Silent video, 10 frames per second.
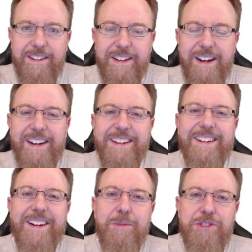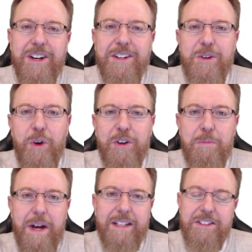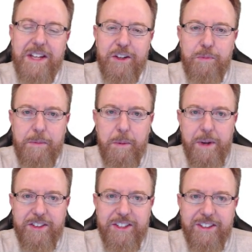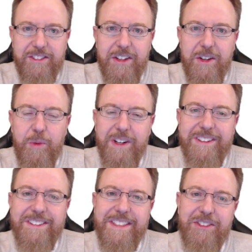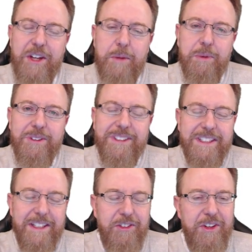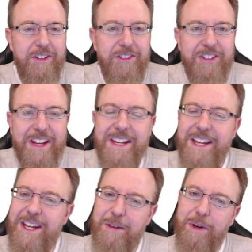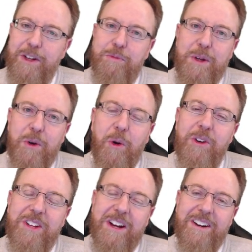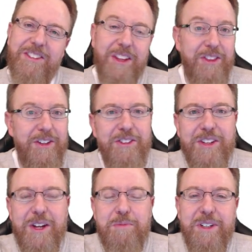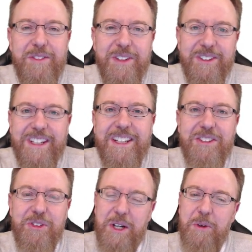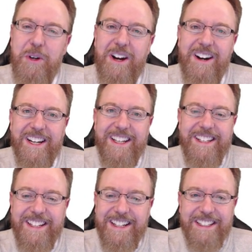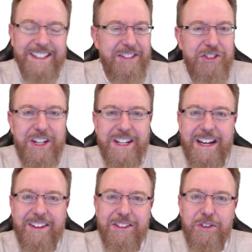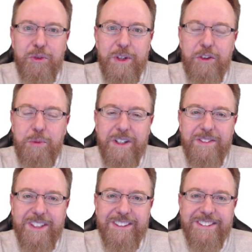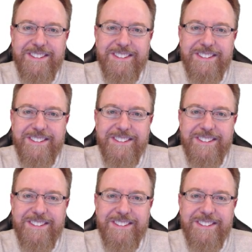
Hi, I'm John. Welcome back to Dice Paper Miniatures. Well, it's April, it's Thursday, it must be Horus Heresy Thursday preview. So here we are again. Let's check out this week's preview.